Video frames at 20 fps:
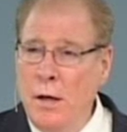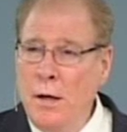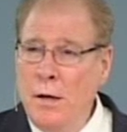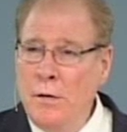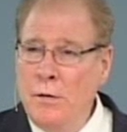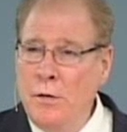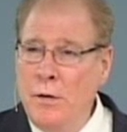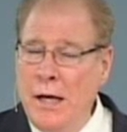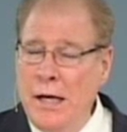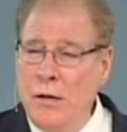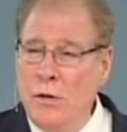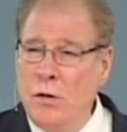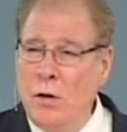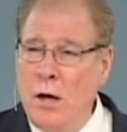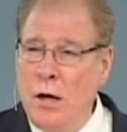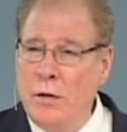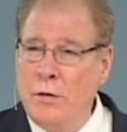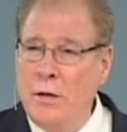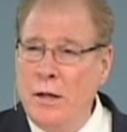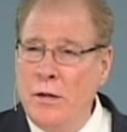They
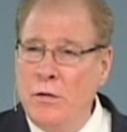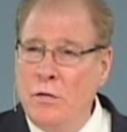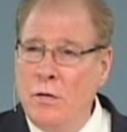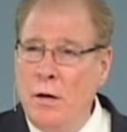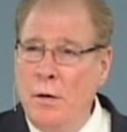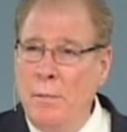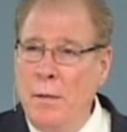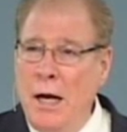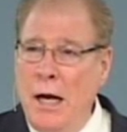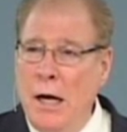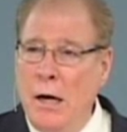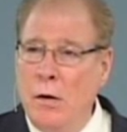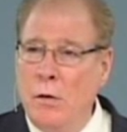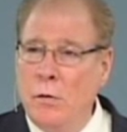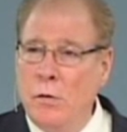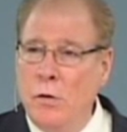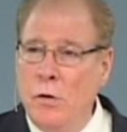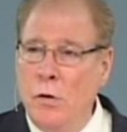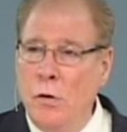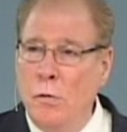thought that somehow
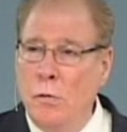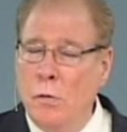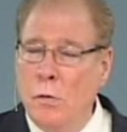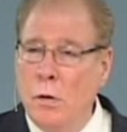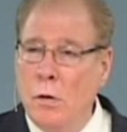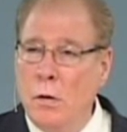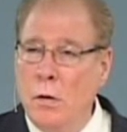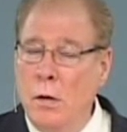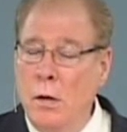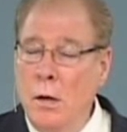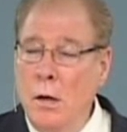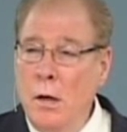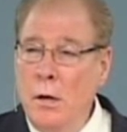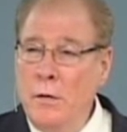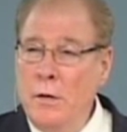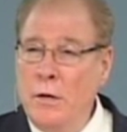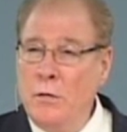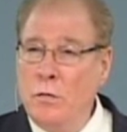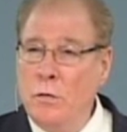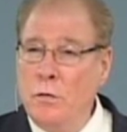you were,
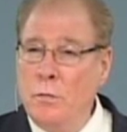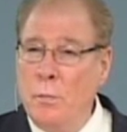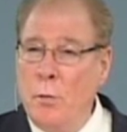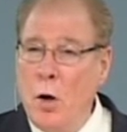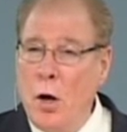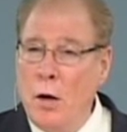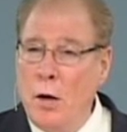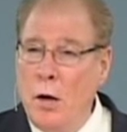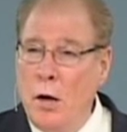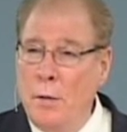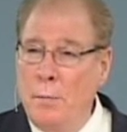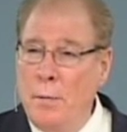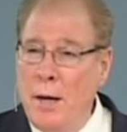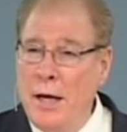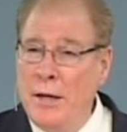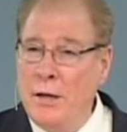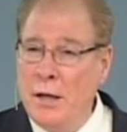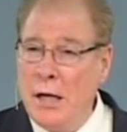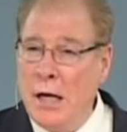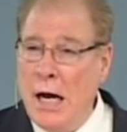this was brought on by
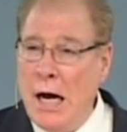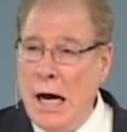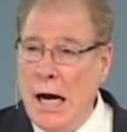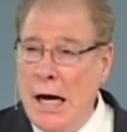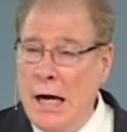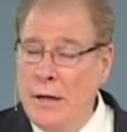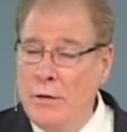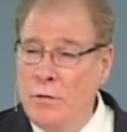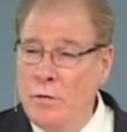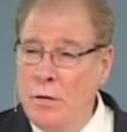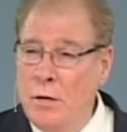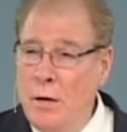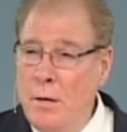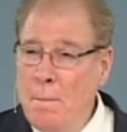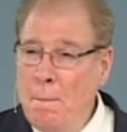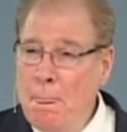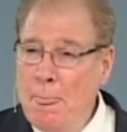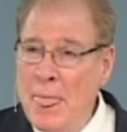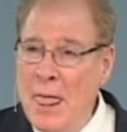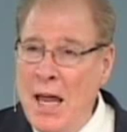the gods,
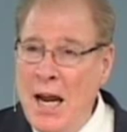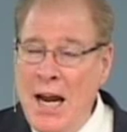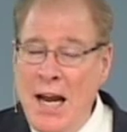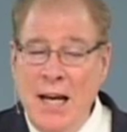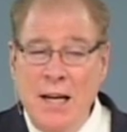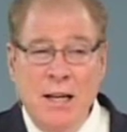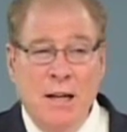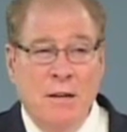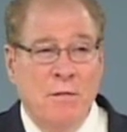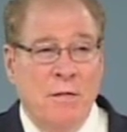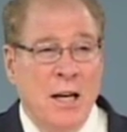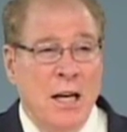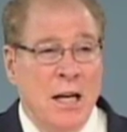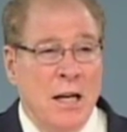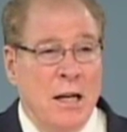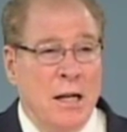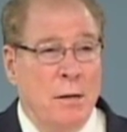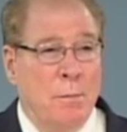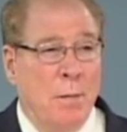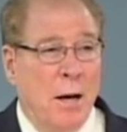and if
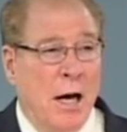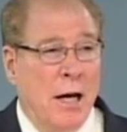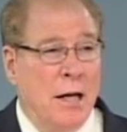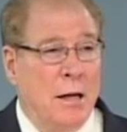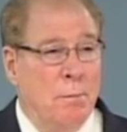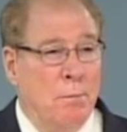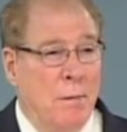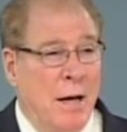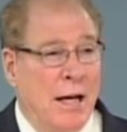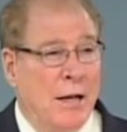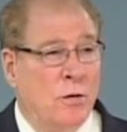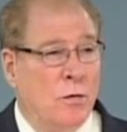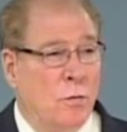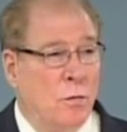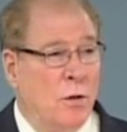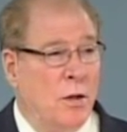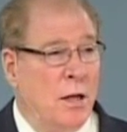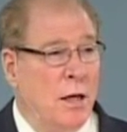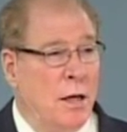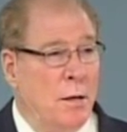anybody messed
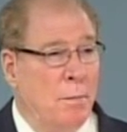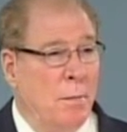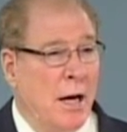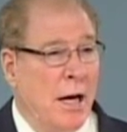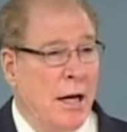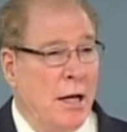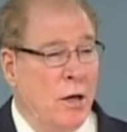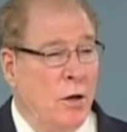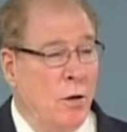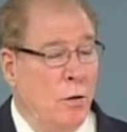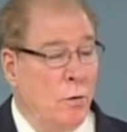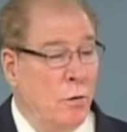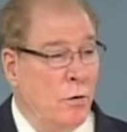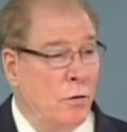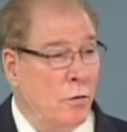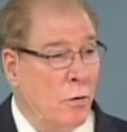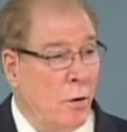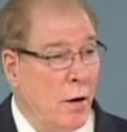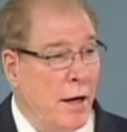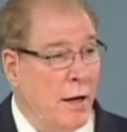with anybody who was
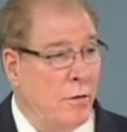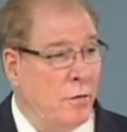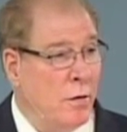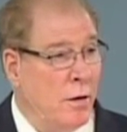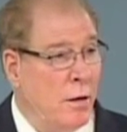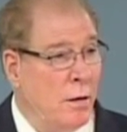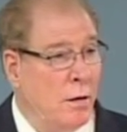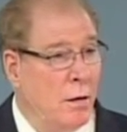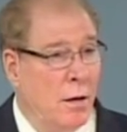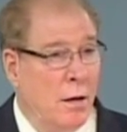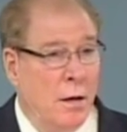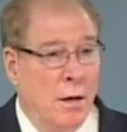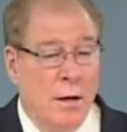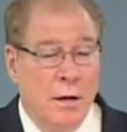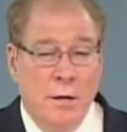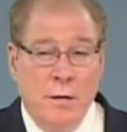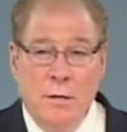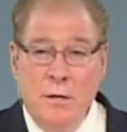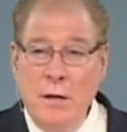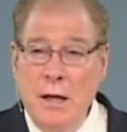crazy,
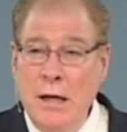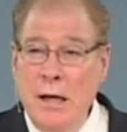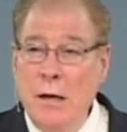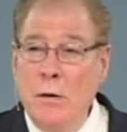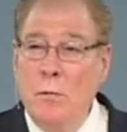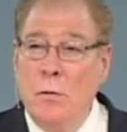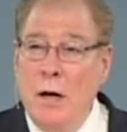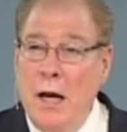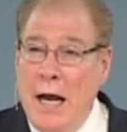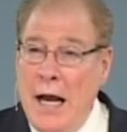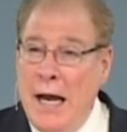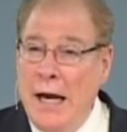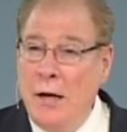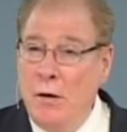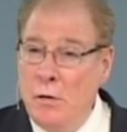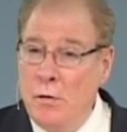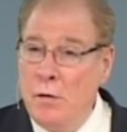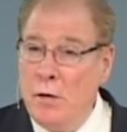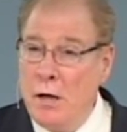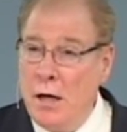then it would
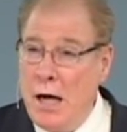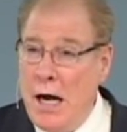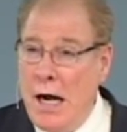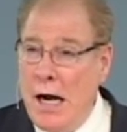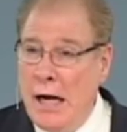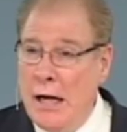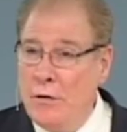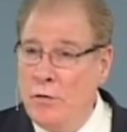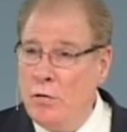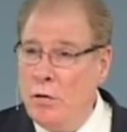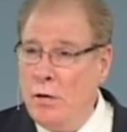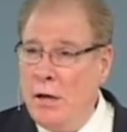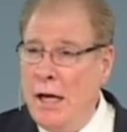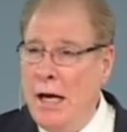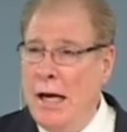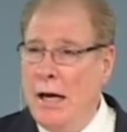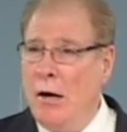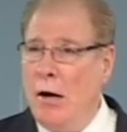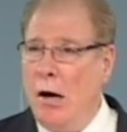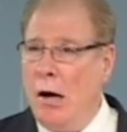anger the gods. So they
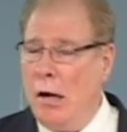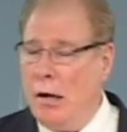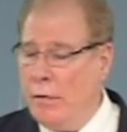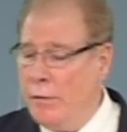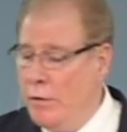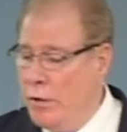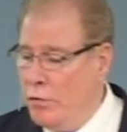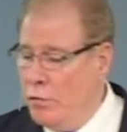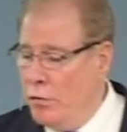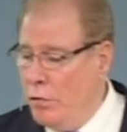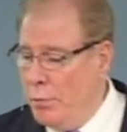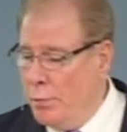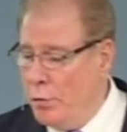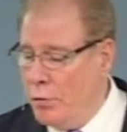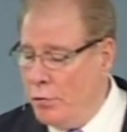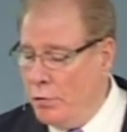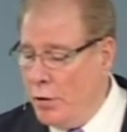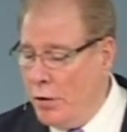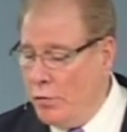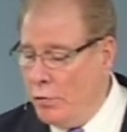had all of this
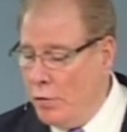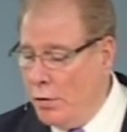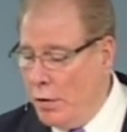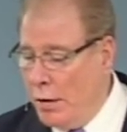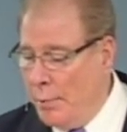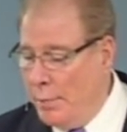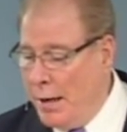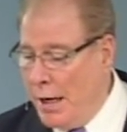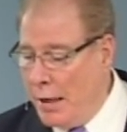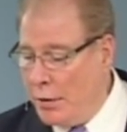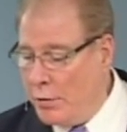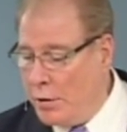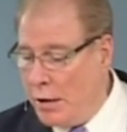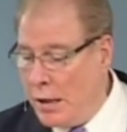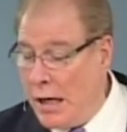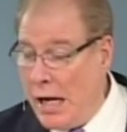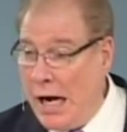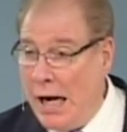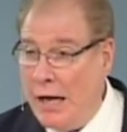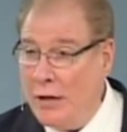superstition about the
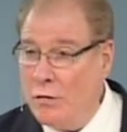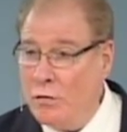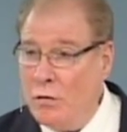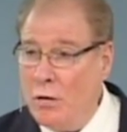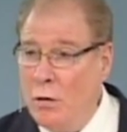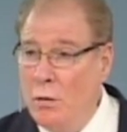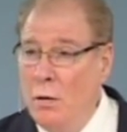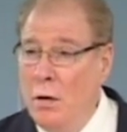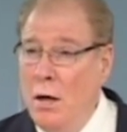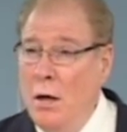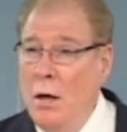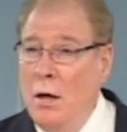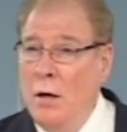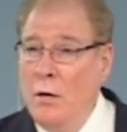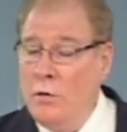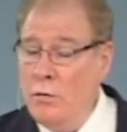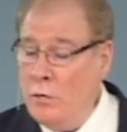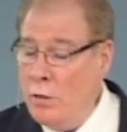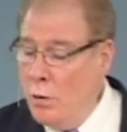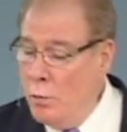gods. So,
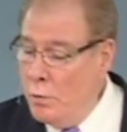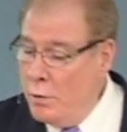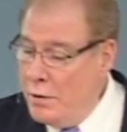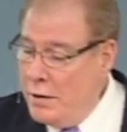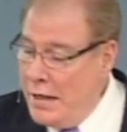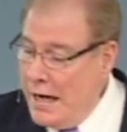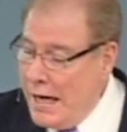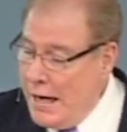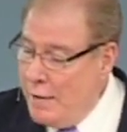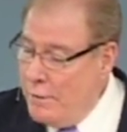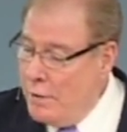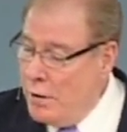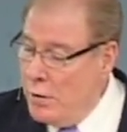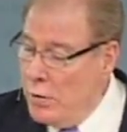so David